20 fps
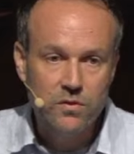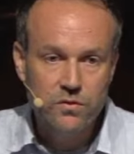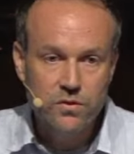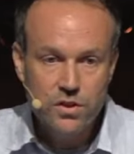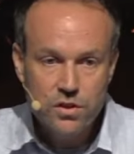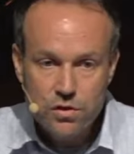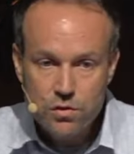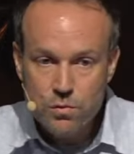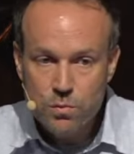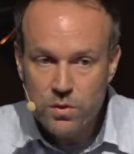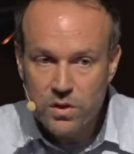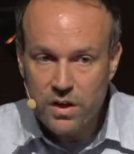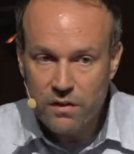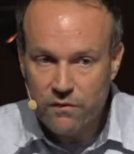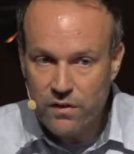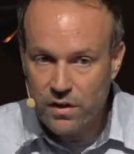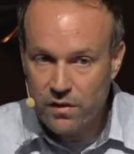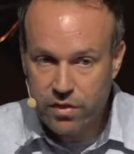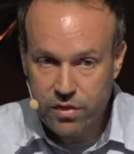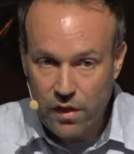you would
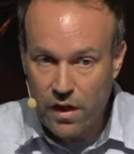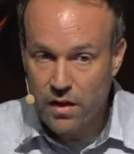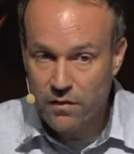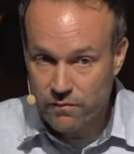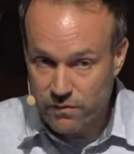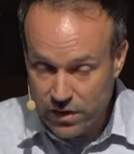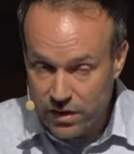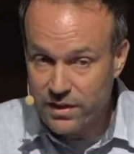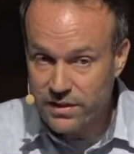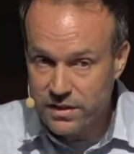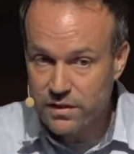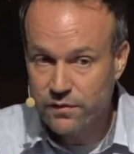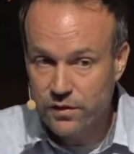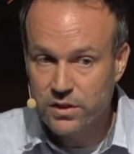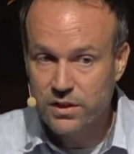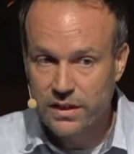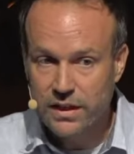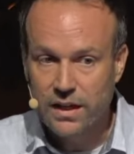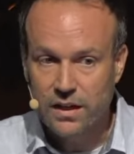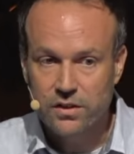have thought very
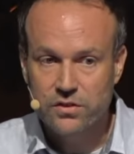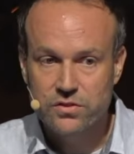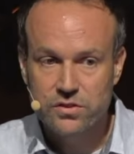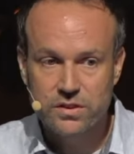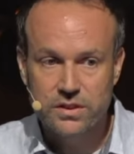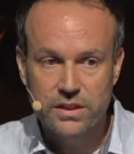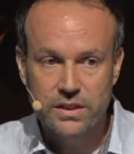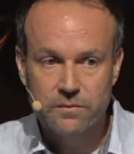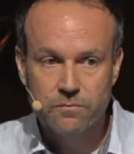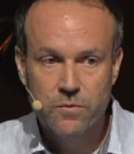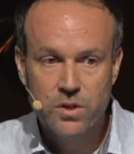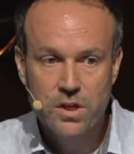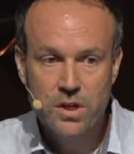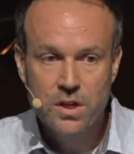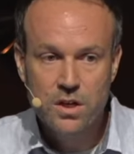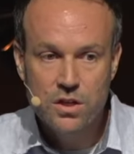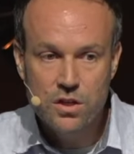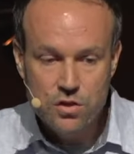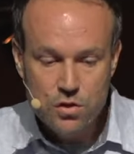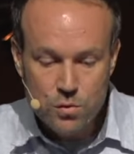differently, actually.
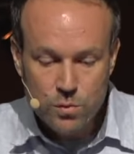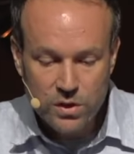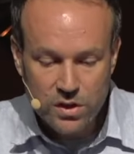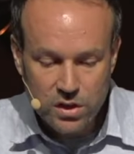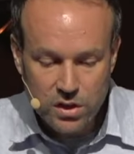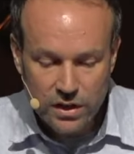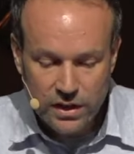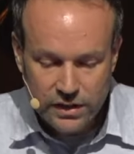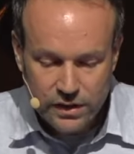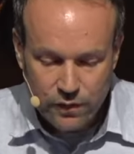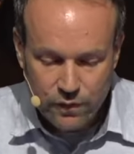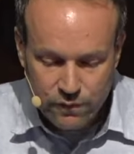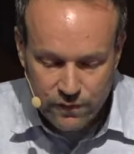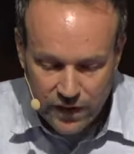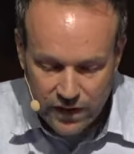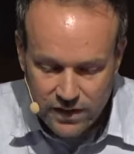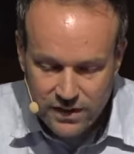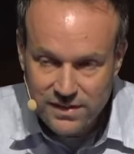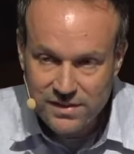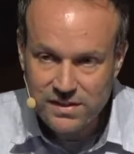You would look at the
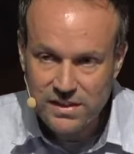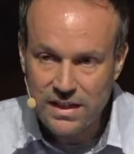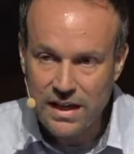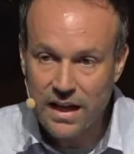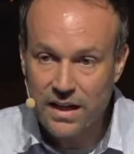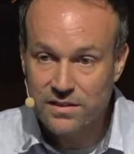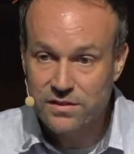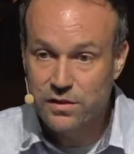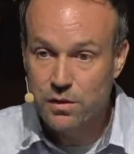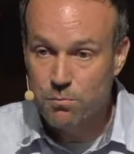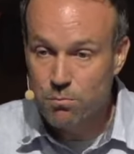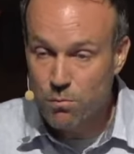Pharisee as the